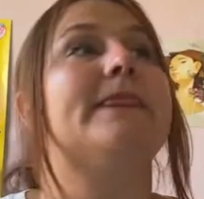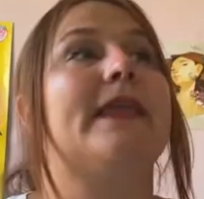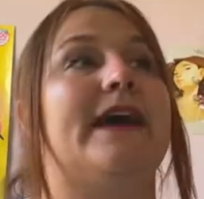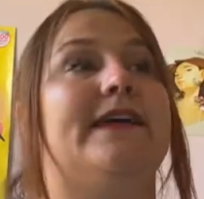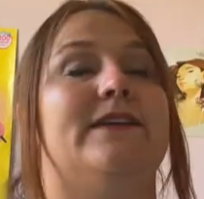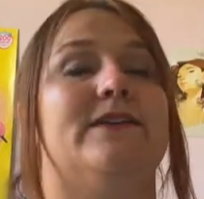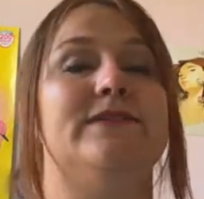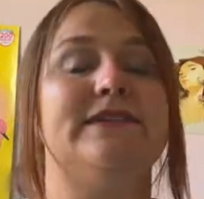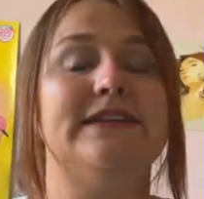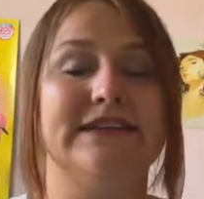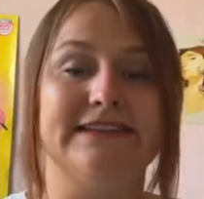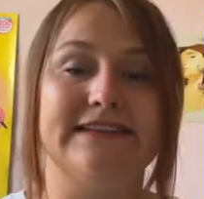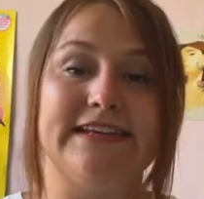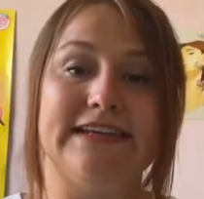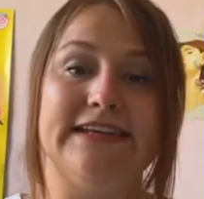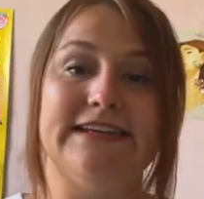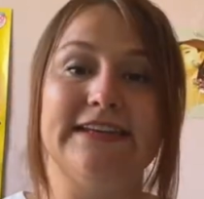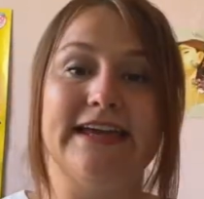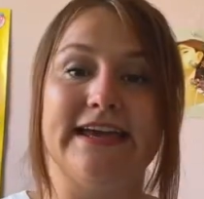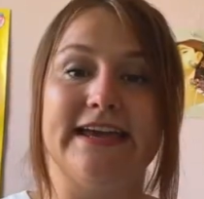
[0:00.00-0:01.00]
I know that
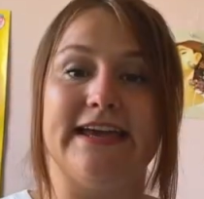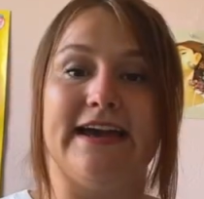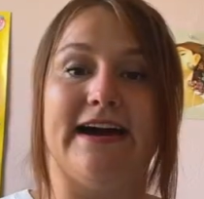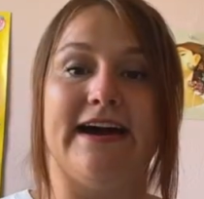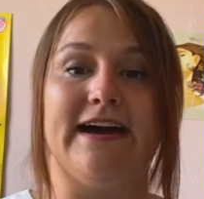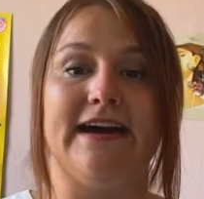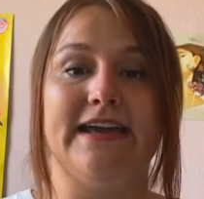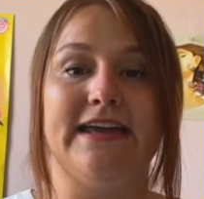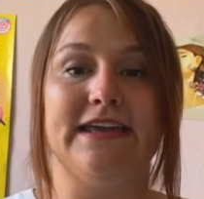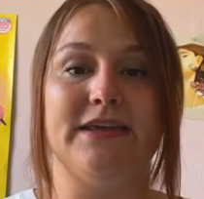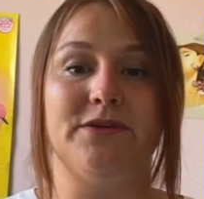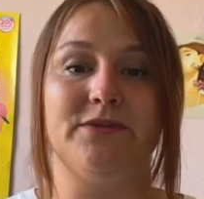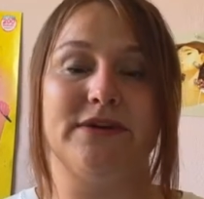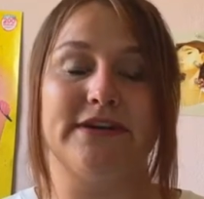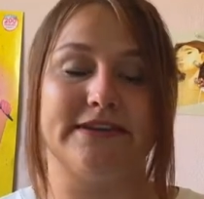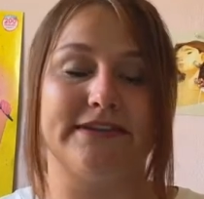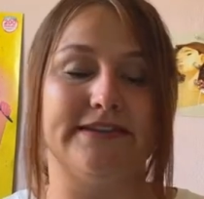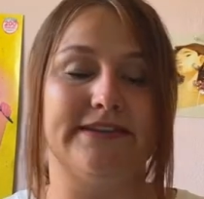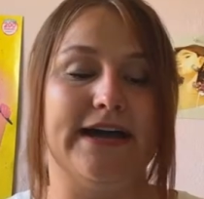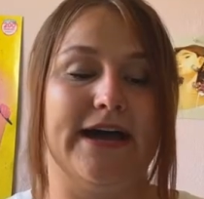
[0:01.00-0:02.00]
in AI you
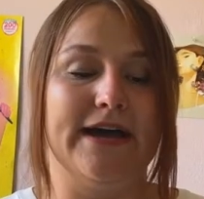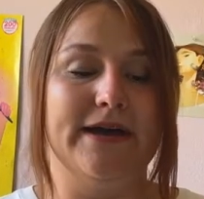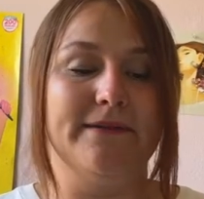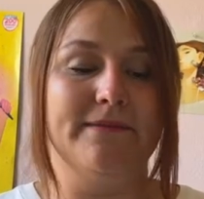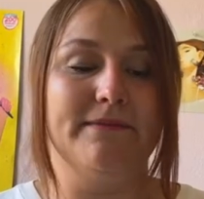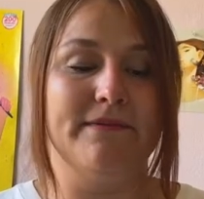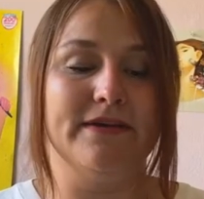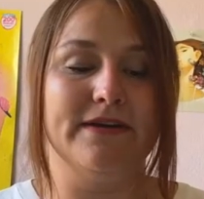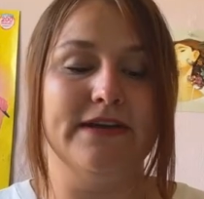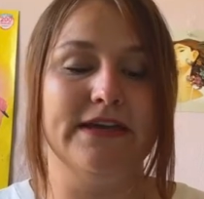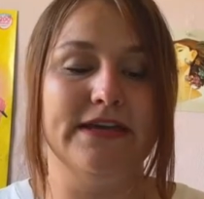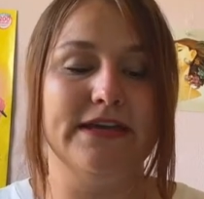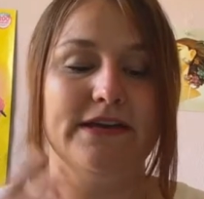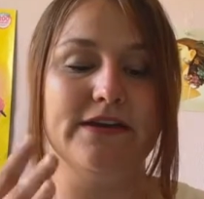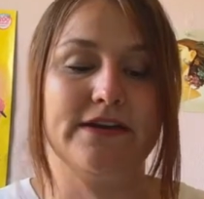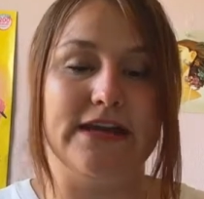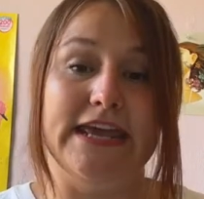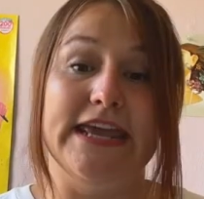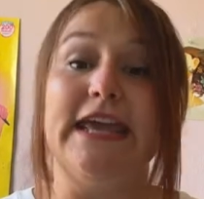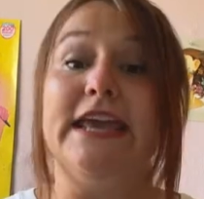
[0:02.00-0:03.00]
can type,
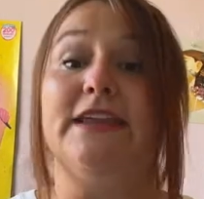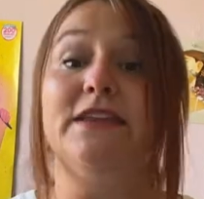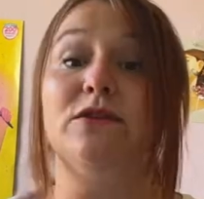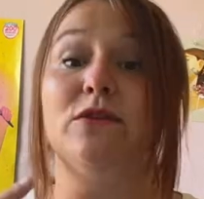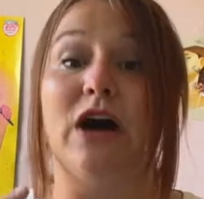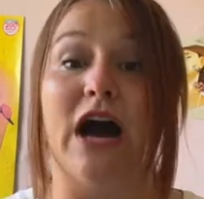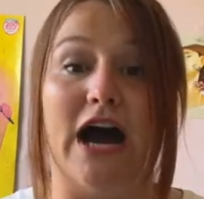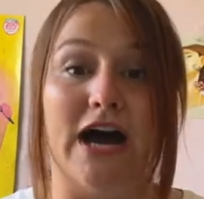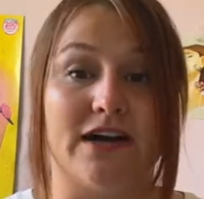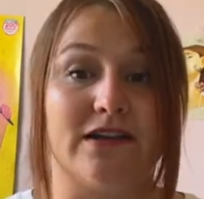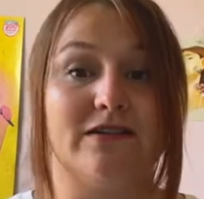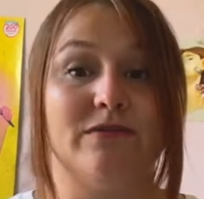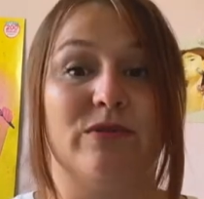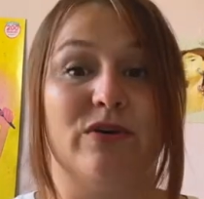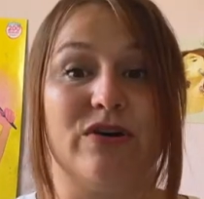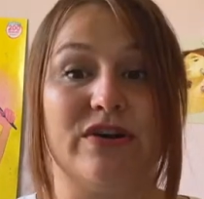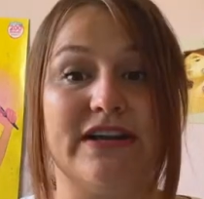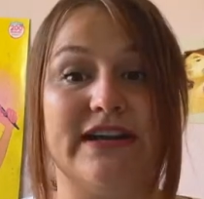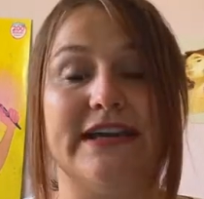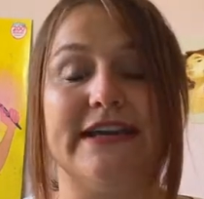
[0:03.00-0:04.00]
create
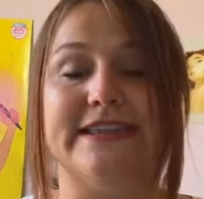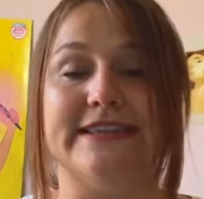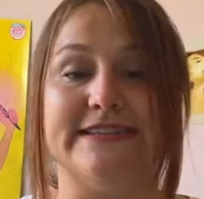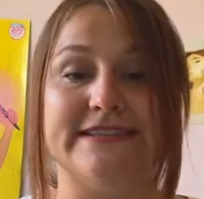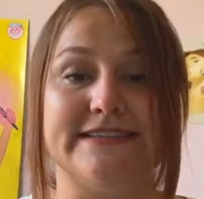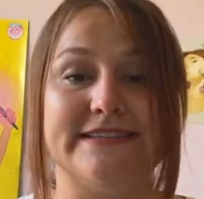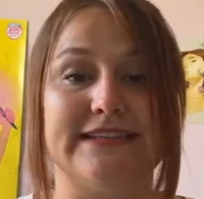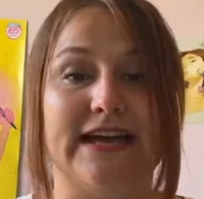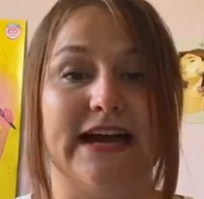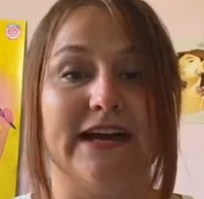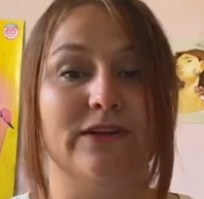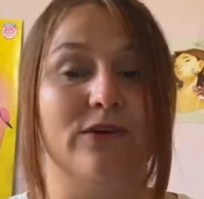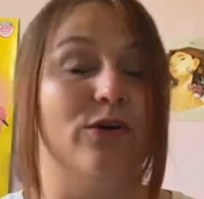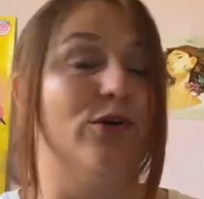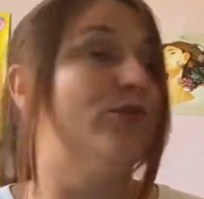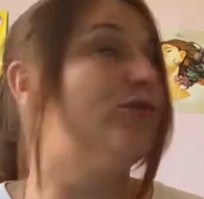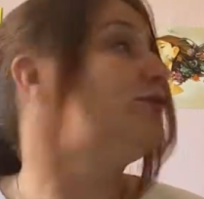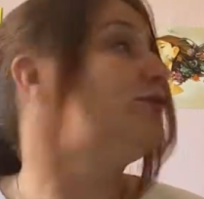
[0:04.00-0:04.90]
artwork in the style of